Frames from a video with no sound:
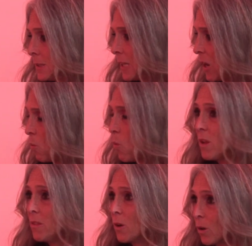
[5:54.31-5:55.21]
I
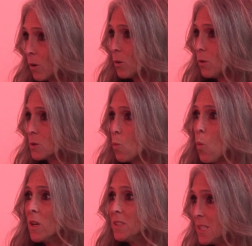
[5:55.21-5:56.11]
won the hurdles,
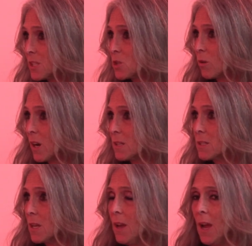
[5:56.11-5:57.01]
won
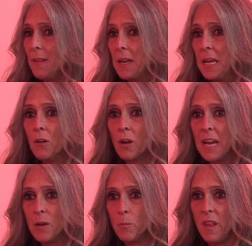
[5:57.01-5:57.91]
districts, and then here I
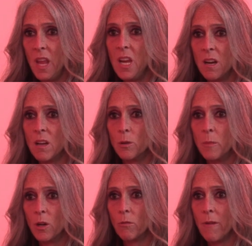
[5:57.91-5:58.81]
am in the
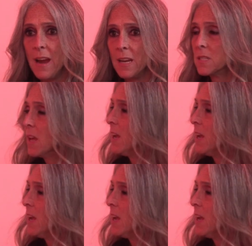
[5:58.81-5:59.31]
800-meter race,